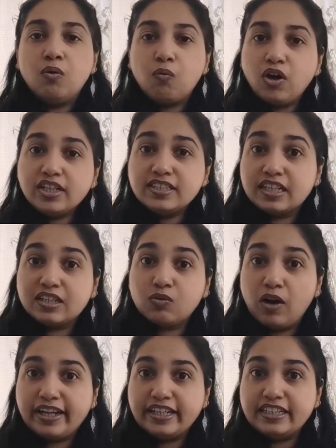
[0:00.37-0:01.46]
What is
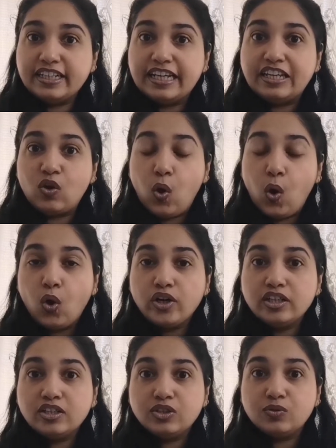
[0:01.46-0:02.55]
required in
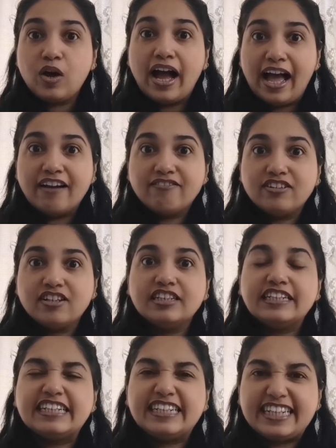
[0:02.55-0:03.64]
order to have a
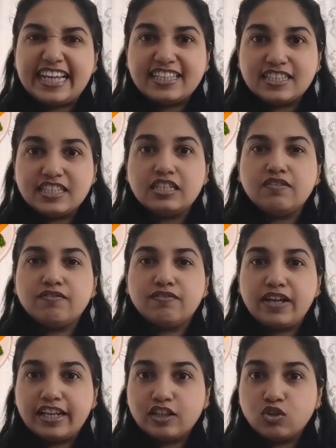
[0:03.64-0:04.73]
tasty,
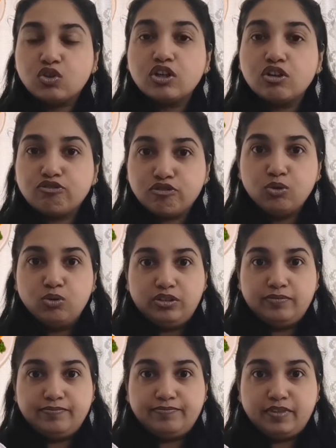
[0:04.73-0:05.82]
well-cooked food?
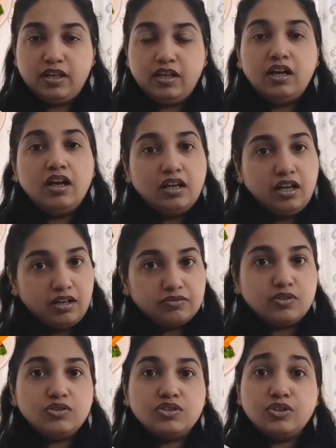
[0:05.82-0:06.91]
Of
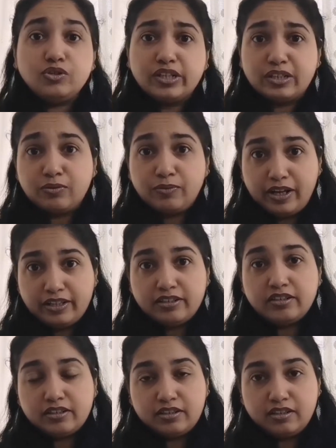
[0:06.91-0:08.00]
course, you
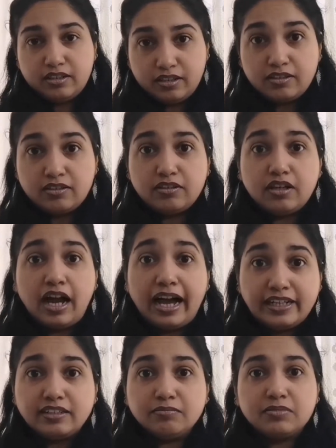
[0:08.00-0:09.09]
require the
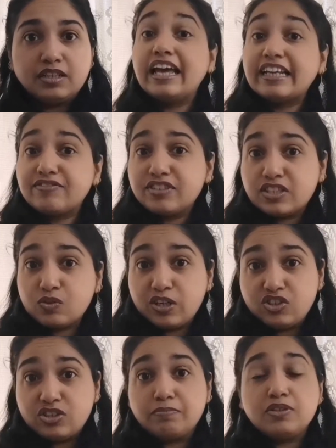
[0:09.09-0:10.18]
items, like if it's
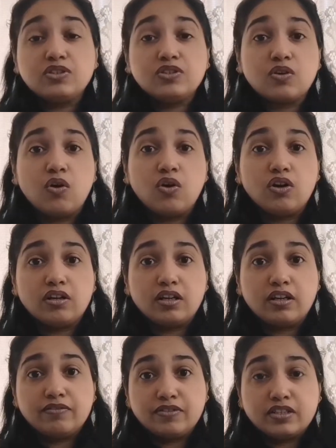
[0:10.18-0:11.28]
vegetables or
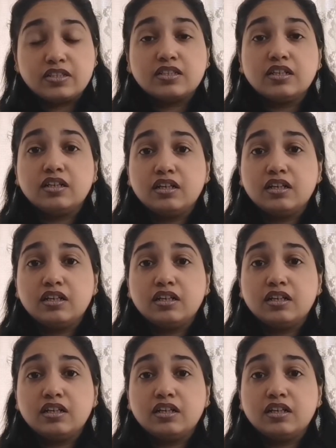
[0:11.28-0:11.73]
if it's